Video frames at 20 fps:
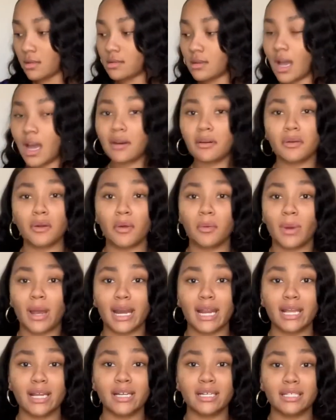I don't know why
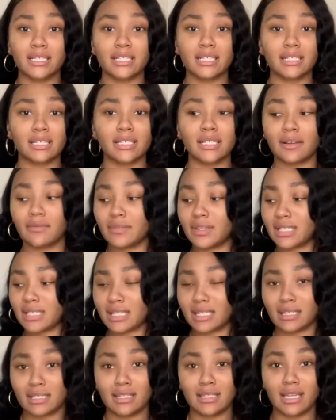they couldn't just stuff this
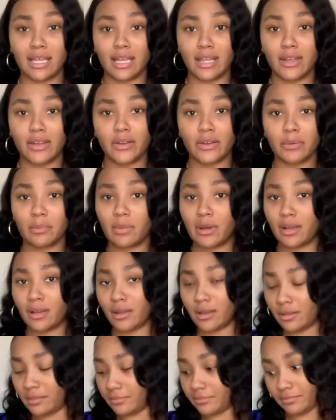in here, but
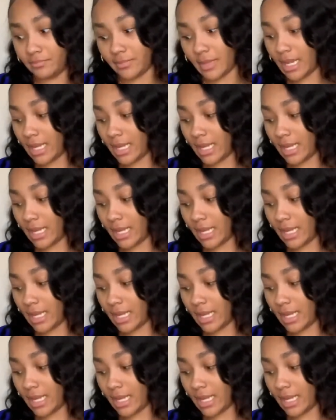I